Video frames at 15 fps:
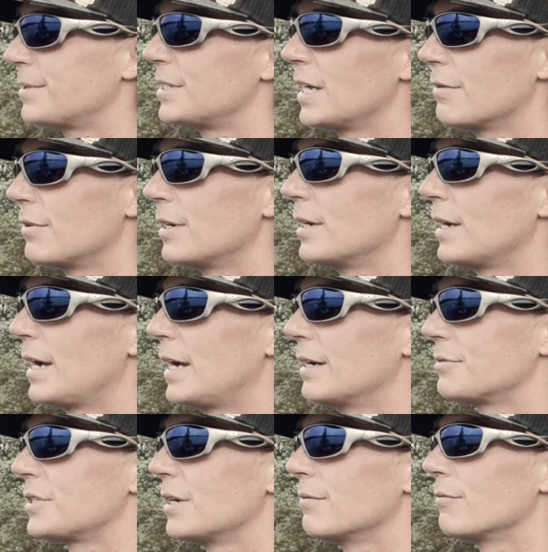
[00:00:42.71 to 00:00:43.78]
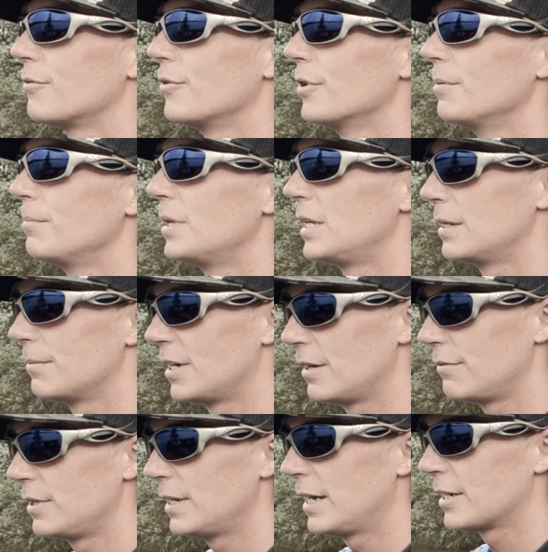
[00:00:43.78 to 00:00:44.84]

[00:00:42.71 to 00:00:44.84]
7 foot medium heavy